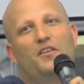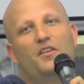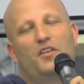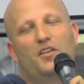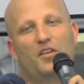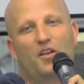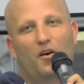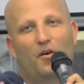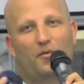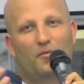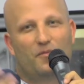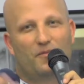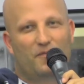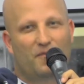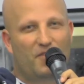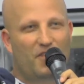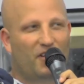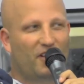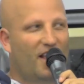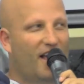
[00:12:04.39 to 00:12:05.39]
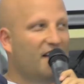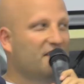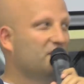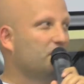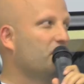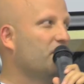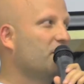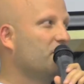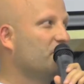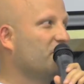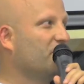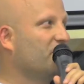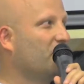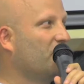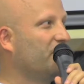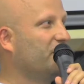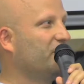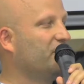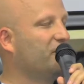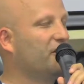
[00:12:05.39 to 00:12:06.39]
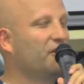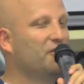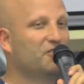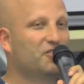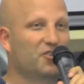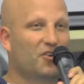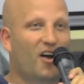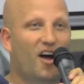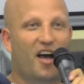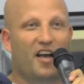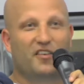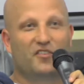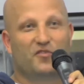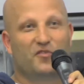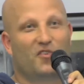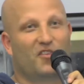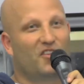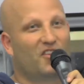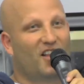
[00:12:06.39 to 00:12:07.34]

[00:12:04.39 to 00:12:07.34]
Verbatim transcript: you know, the last minute before you close your eyes for the